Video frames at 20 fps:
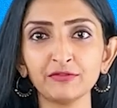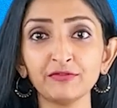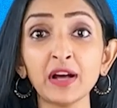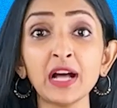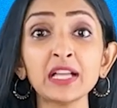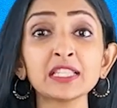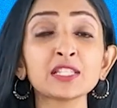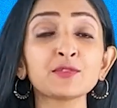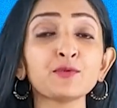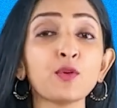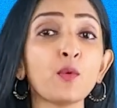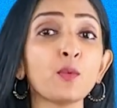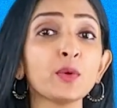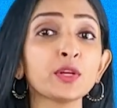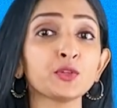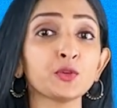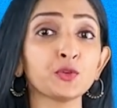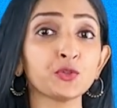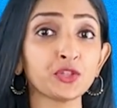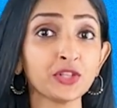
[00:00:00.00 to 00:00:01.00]
Fast
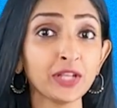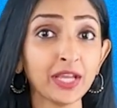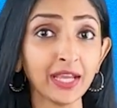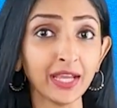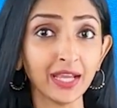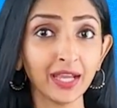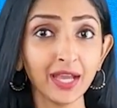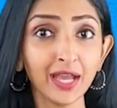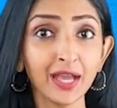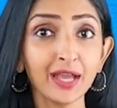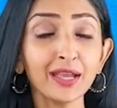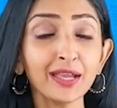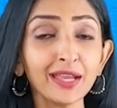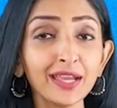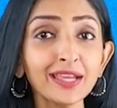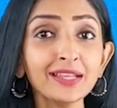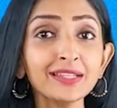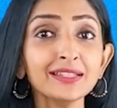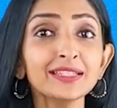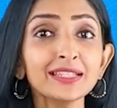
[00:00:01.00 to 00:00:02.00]
forward to today,
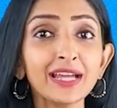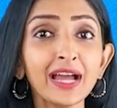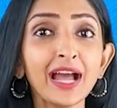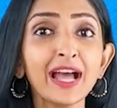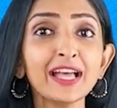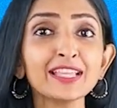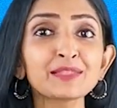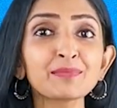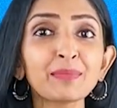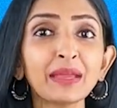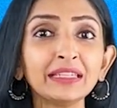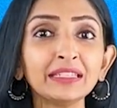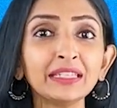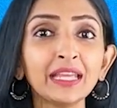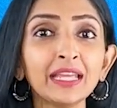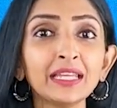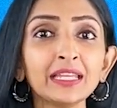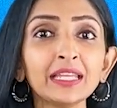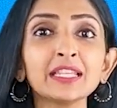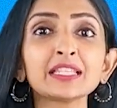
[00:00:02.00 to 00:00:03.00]
India has
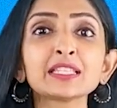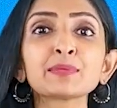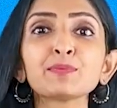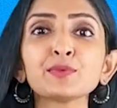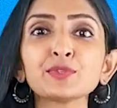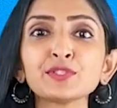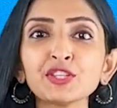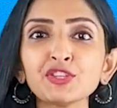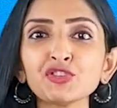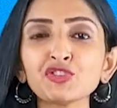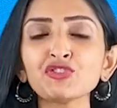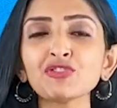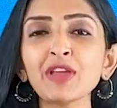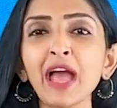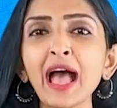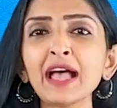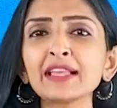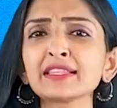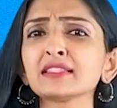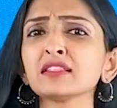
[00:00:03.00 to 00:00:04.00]
maintained its position
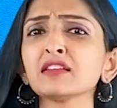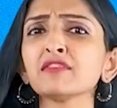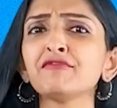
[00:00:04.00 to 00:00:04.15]
as the